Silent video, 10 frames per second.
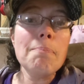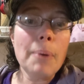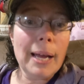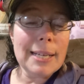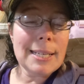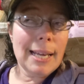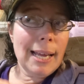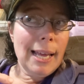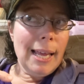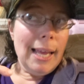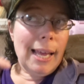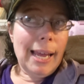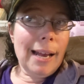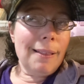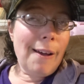But
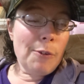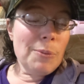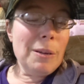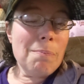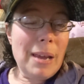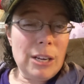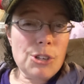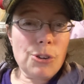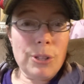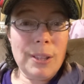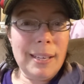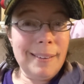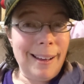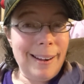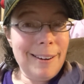it allowed me to make sure that they
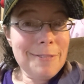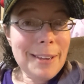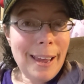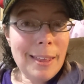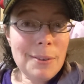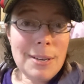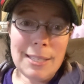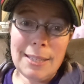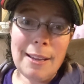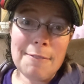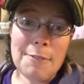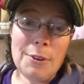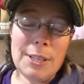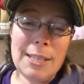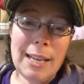got enough calories in that
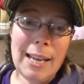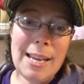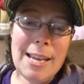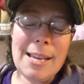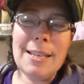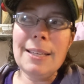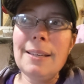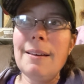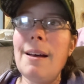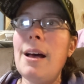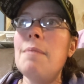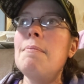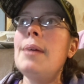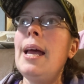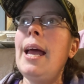first day.
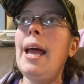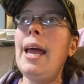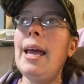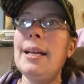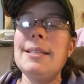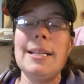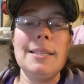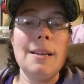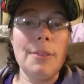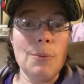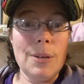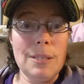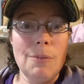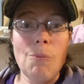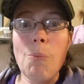And that's another
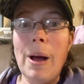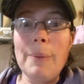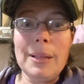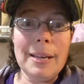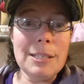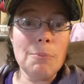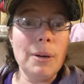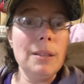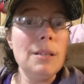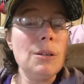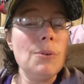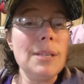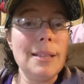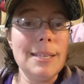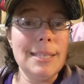reason why we like to bring the does
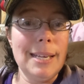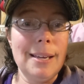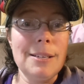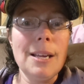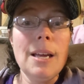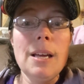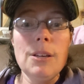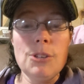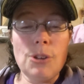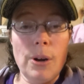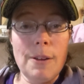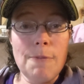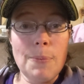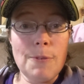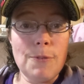on the stand starting
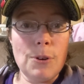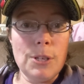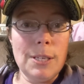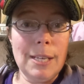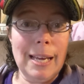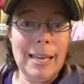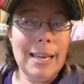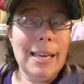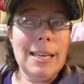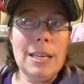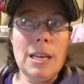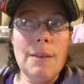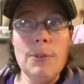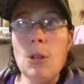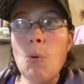from the first day,
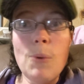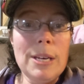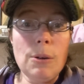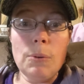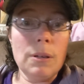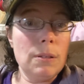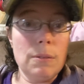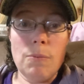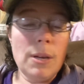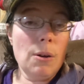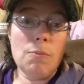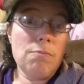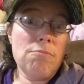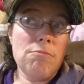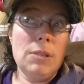even though we don't
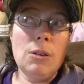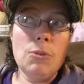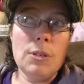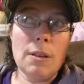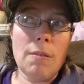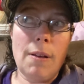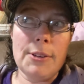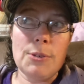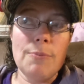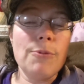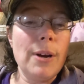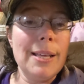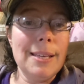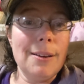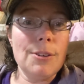use the colostrum for
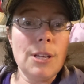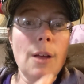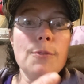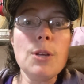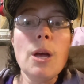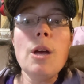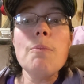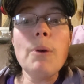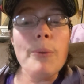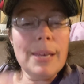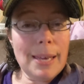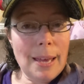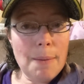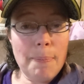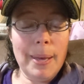anything ourselves. But we
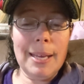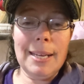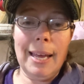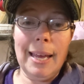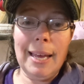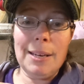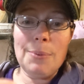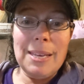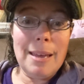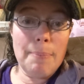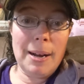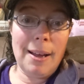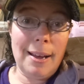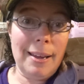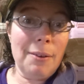keep it, and we keep an
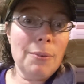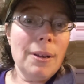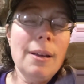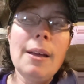eye out.